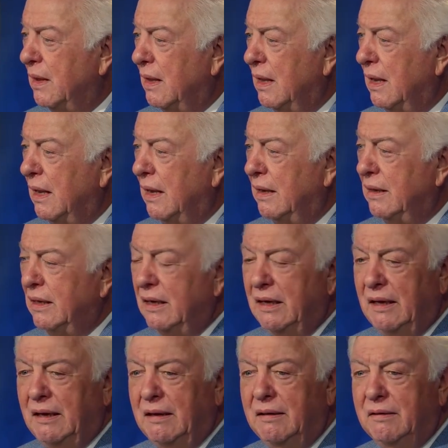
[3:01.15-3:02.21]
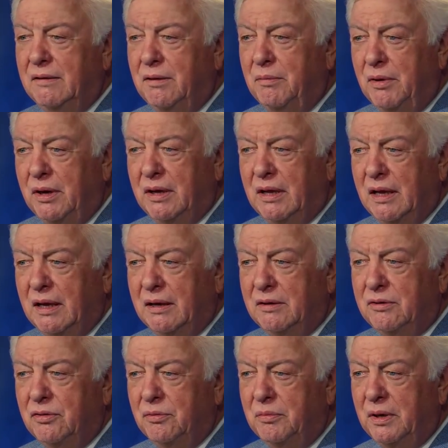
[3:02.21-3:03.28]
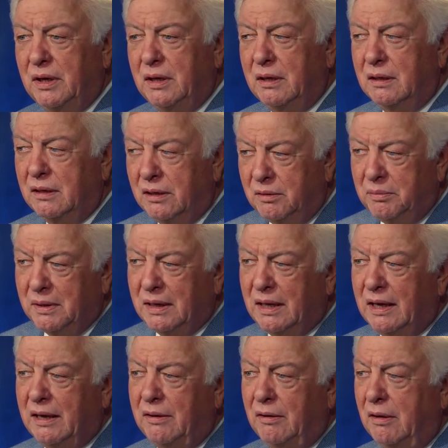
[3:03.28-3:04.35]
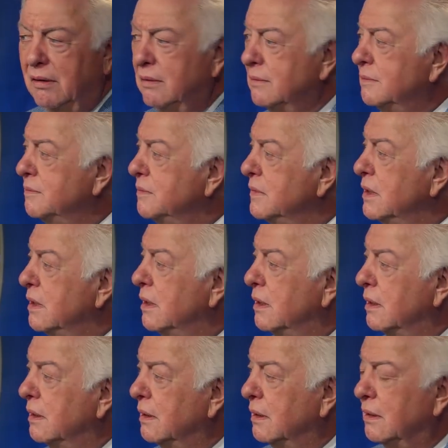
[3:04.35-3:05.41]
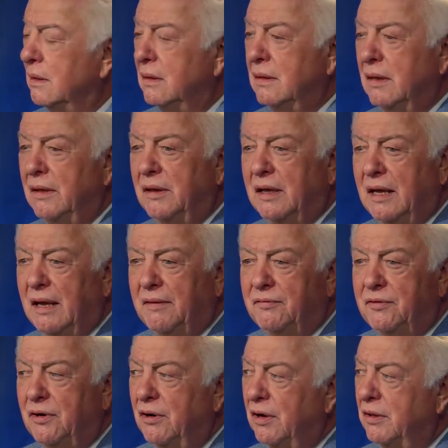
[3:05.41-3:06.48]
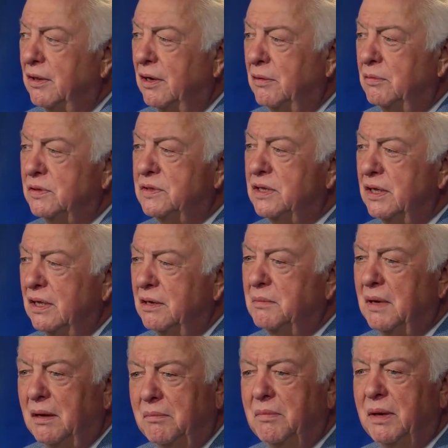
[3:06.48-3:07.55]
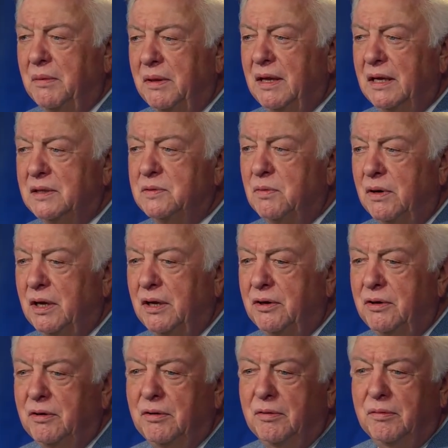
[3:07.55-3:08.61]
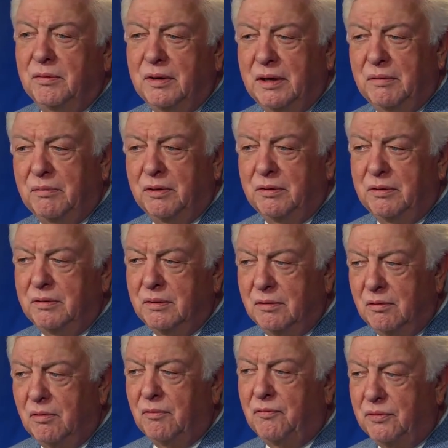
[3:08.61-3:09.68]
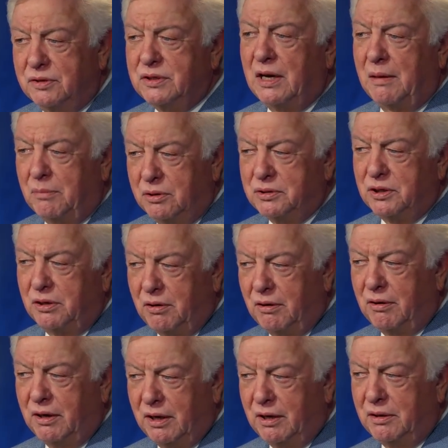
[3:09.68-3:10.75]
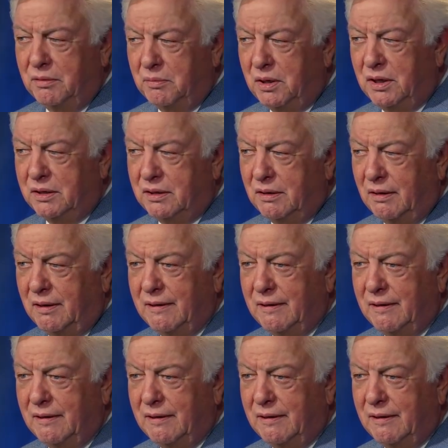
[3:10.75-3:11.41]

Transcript: And he communicated to me a little bit later in the cafeteria that he was thinking about maybe that's what he'd do. He would go for cybersecurity in the military.